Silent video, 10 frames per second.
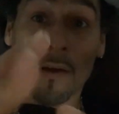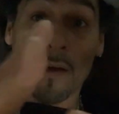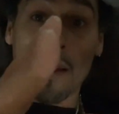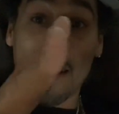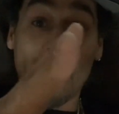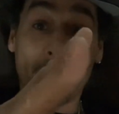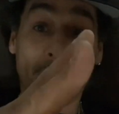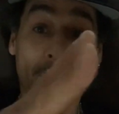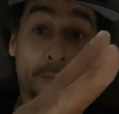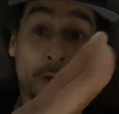And
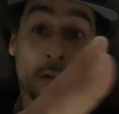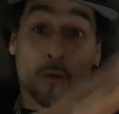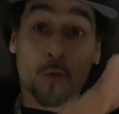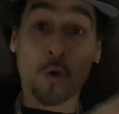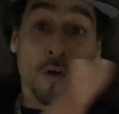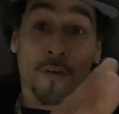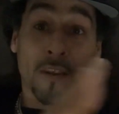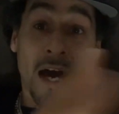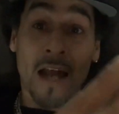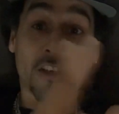they're the root of a
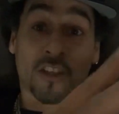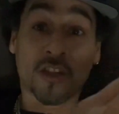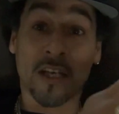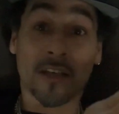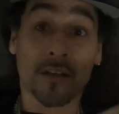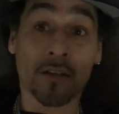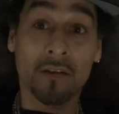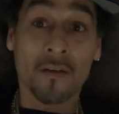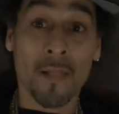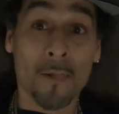lot of shit
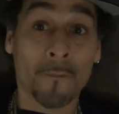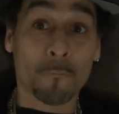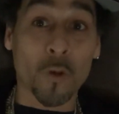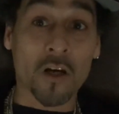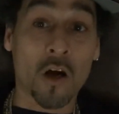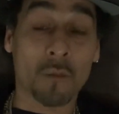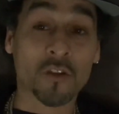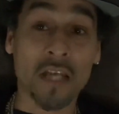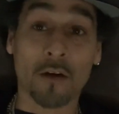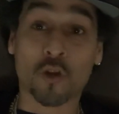when it
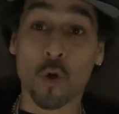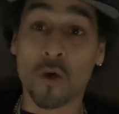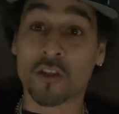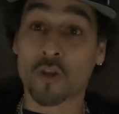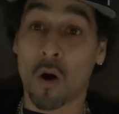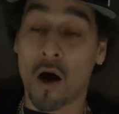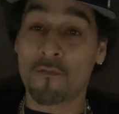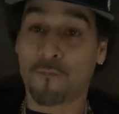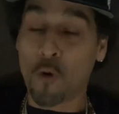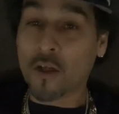comes down to it. So
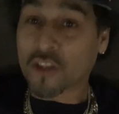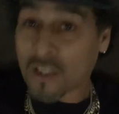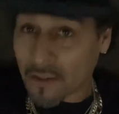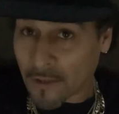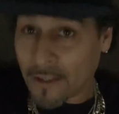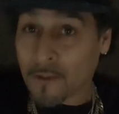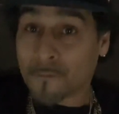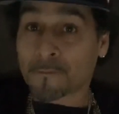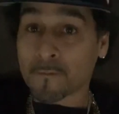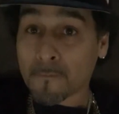unfortunately,
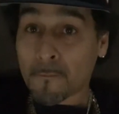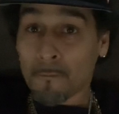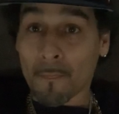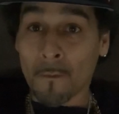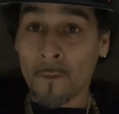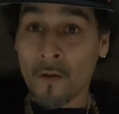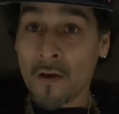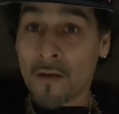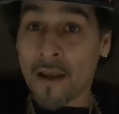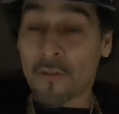
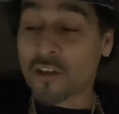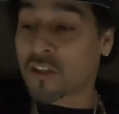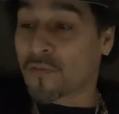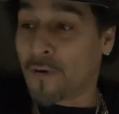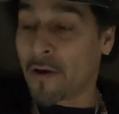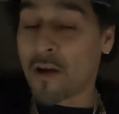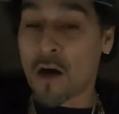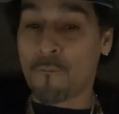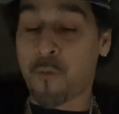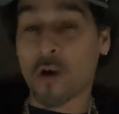now this is very
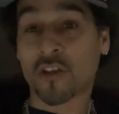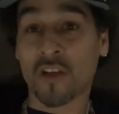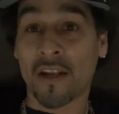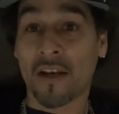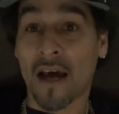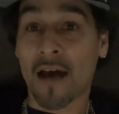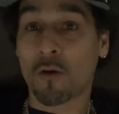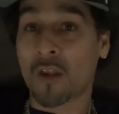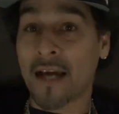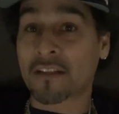unfortunate, and I
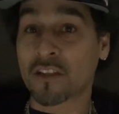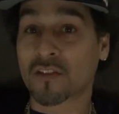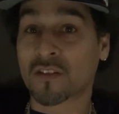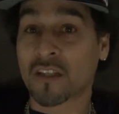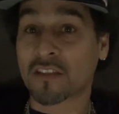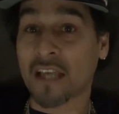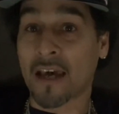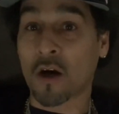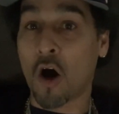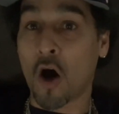don't like this
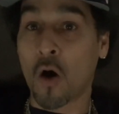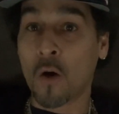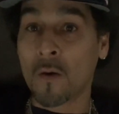at all.